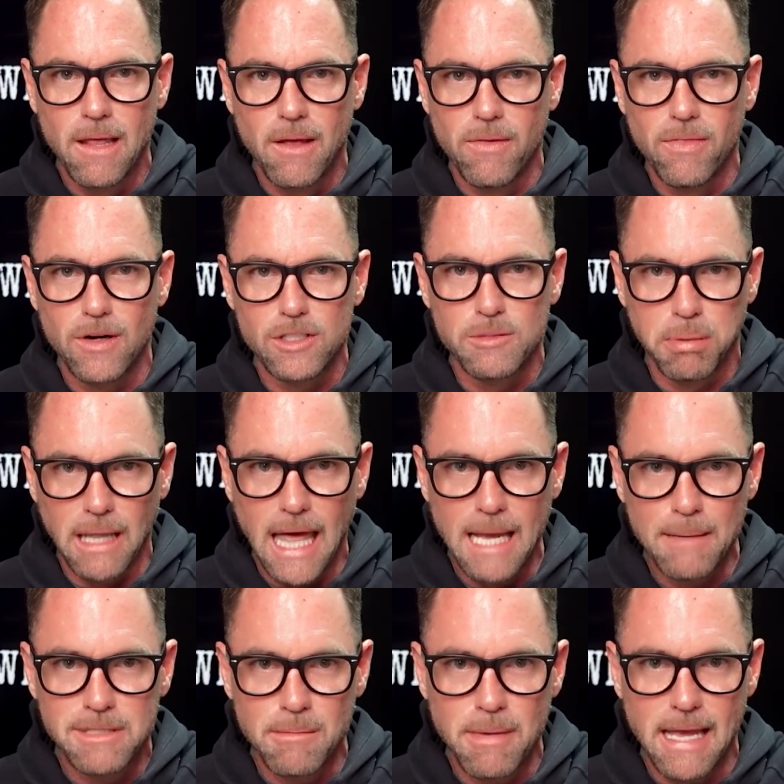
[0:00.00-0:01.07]
there's
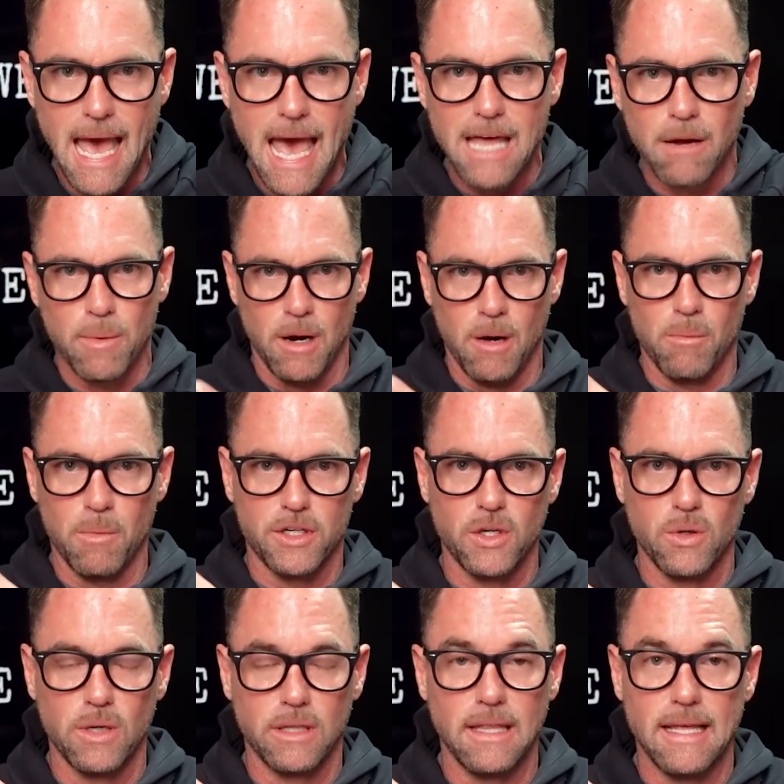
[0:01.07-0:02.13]
blame to be had, and we're
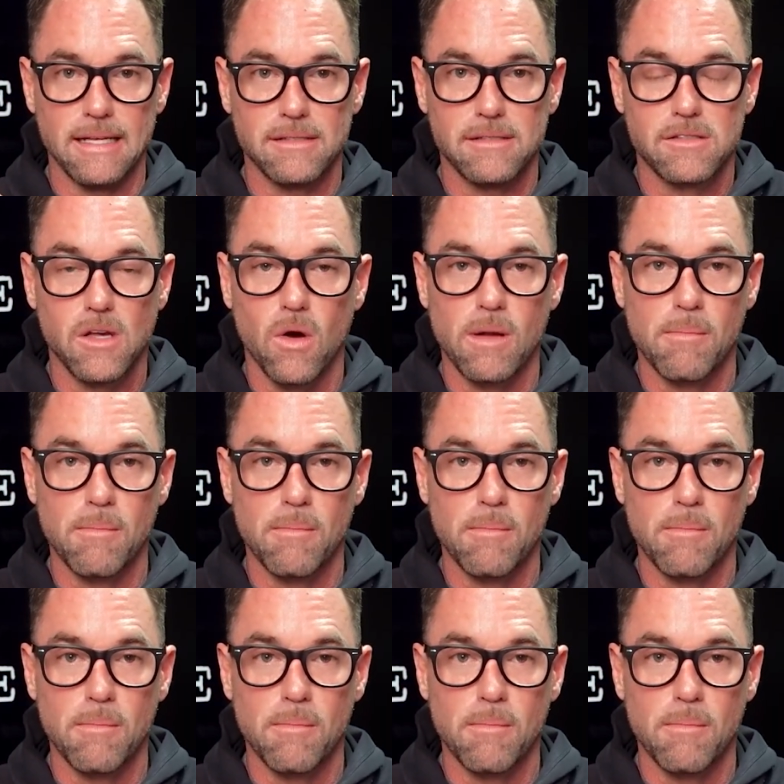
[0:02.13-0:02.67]
doing this. So in